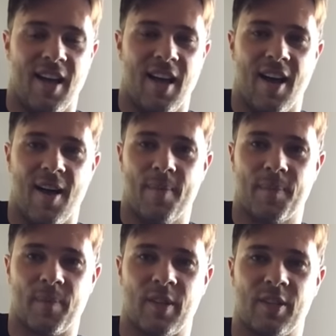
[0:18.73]

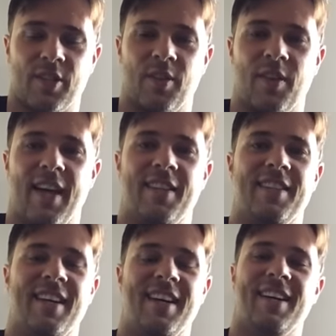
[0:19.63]
um, so
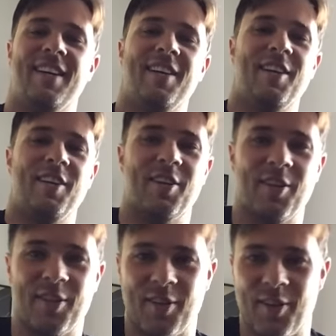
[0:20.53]
that uh, you know
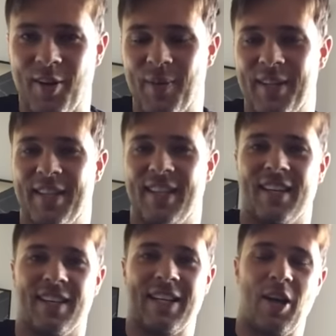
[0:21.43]
you don't go on the
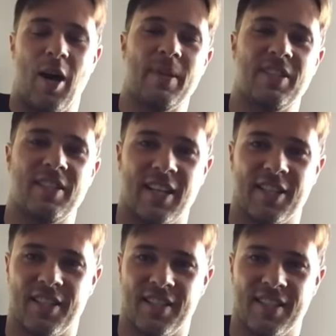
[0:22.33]
uh, comment
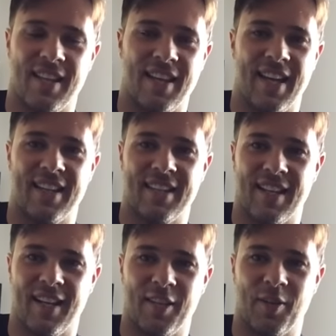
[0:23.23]
section and
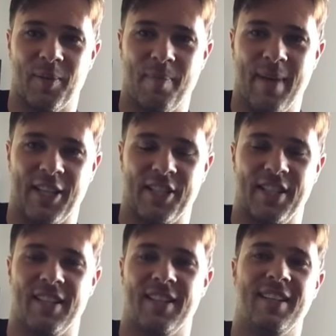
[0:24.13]
uh, you know bash
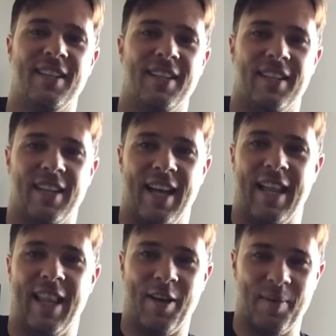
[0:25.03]
the the
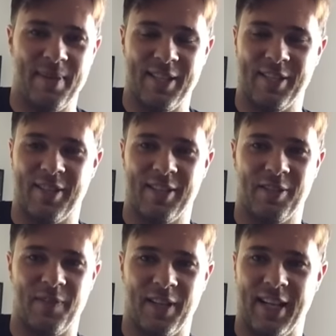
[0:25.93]
hell out of me. So I
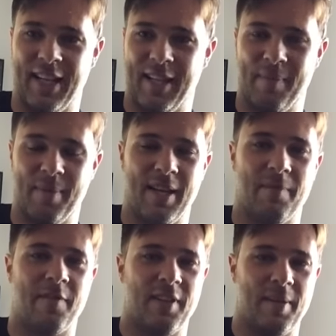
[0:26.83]
just figured, hey, let me be
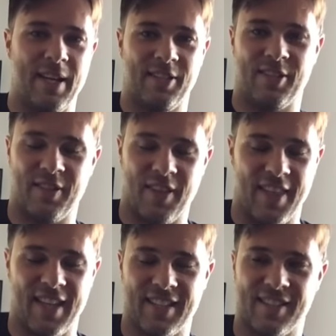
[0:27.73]
upfront about certain
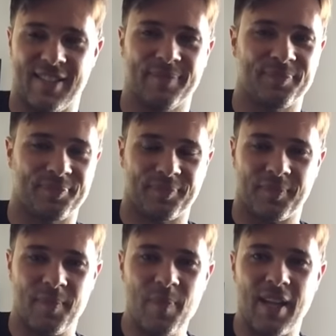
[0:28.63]
things,
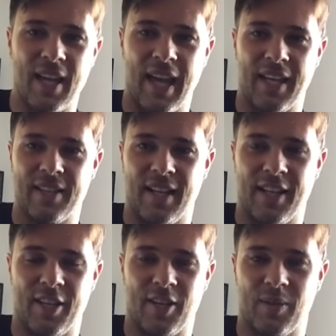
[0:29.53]
and
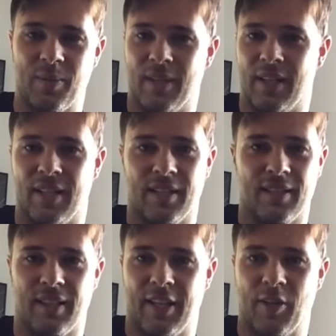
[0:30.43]
you know
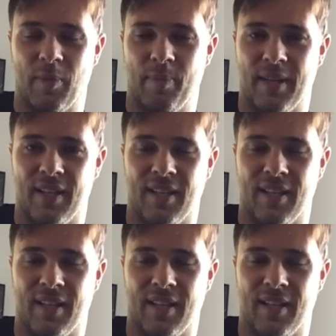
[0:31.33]
I hope